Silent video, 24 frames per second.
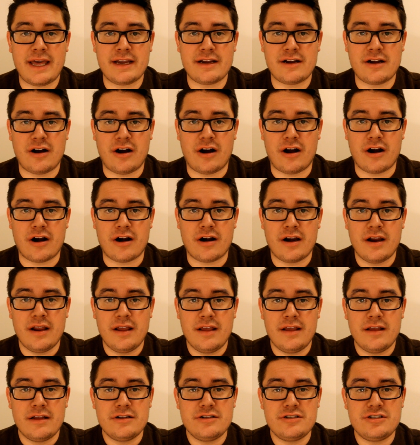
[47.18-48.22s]
that car,
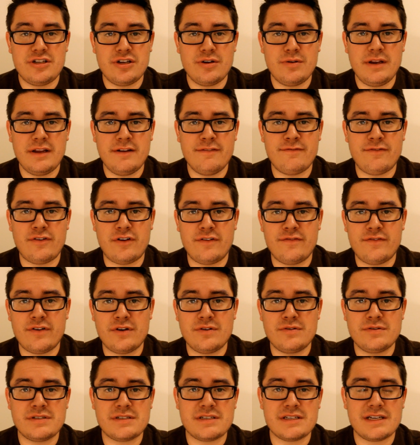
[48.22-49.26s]
tuning
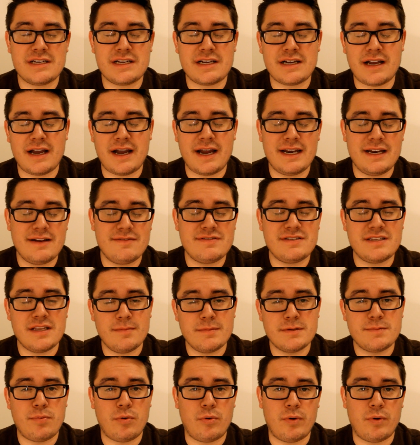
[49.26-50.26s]
Volvos kind of seems